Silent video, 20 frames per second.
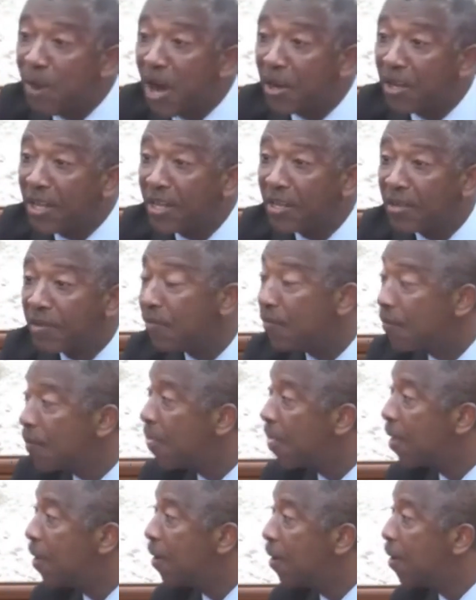market,
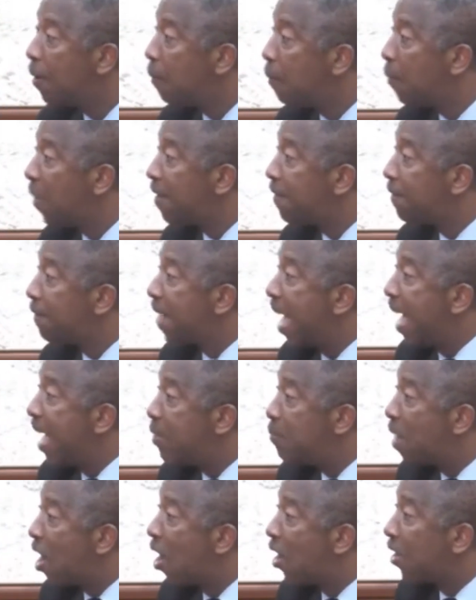but
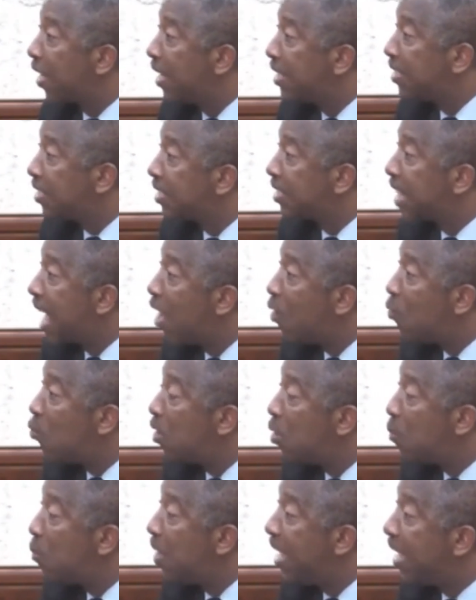find markets that
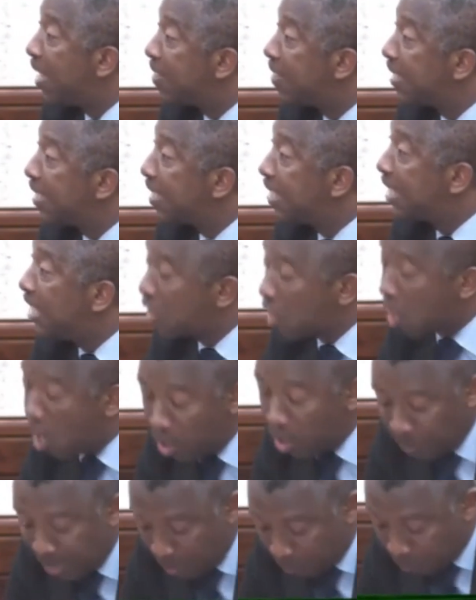will make this
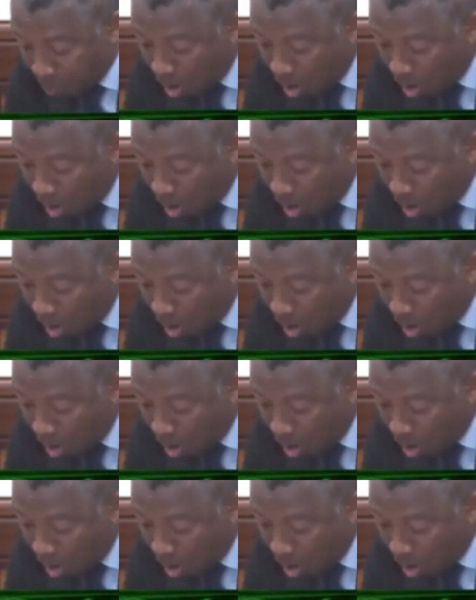economy